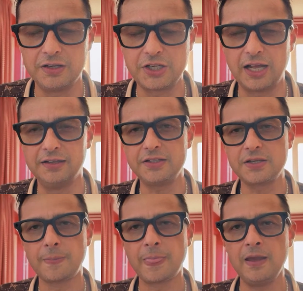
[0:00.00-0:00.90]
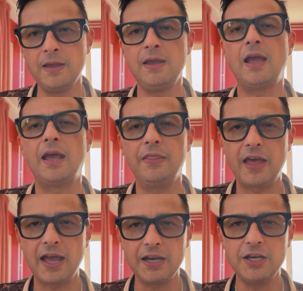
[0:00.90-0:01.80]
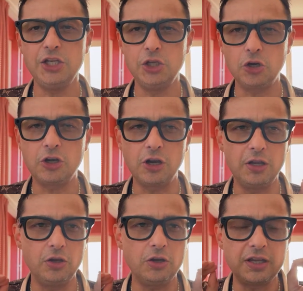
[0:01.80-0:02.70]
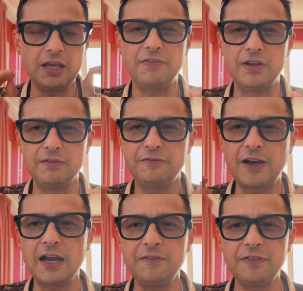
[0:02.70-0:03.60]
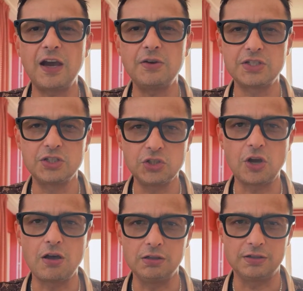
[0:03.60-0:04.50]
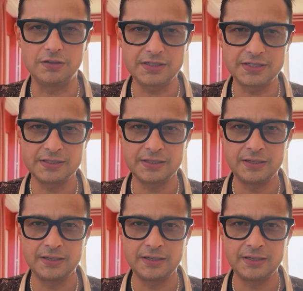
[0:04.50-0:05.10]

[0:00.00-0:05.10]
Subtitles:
challenge. And then you're given $5,000,